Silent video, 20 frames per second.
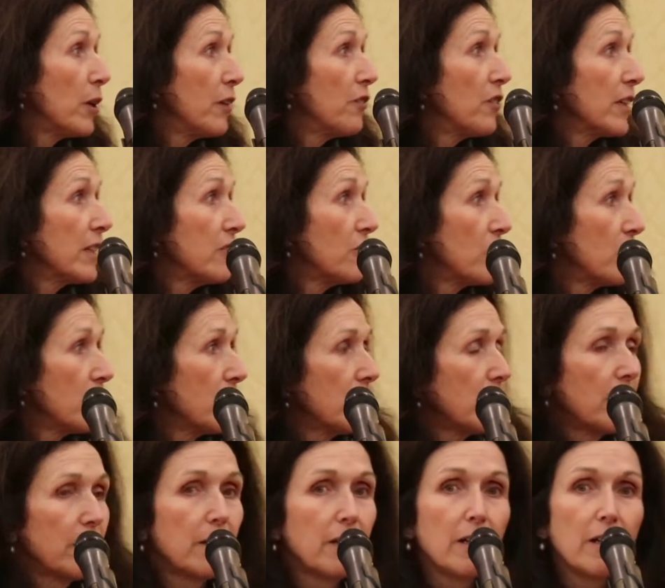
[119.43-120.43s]
privilege?
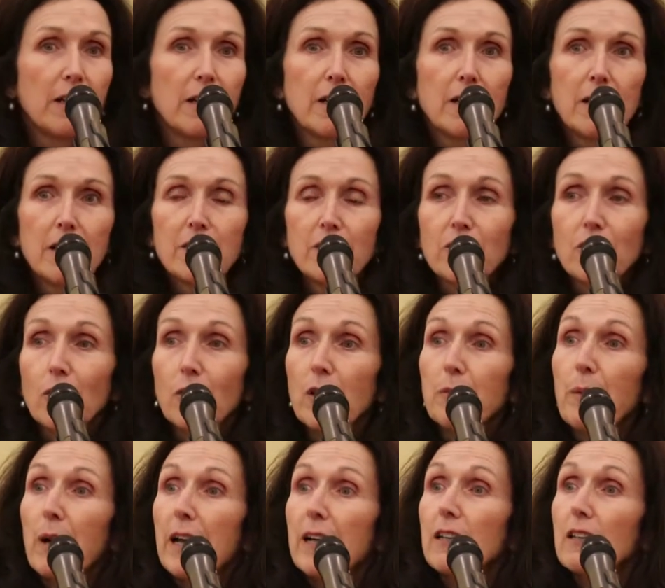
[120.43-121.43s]

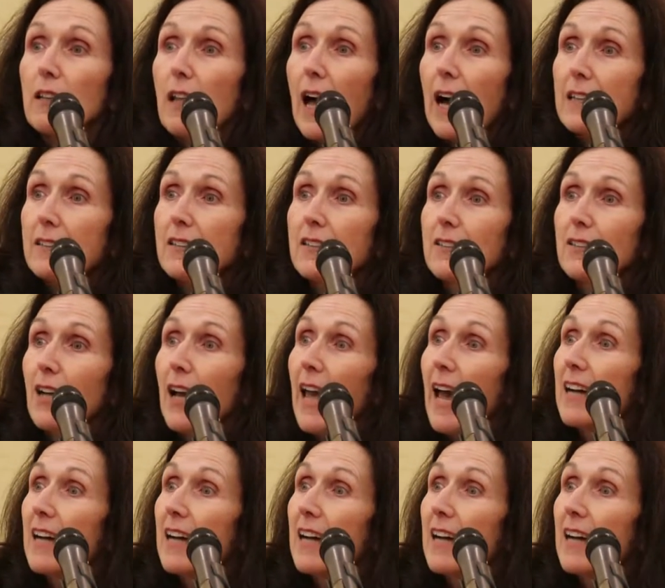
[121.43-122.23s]
So in my classes, I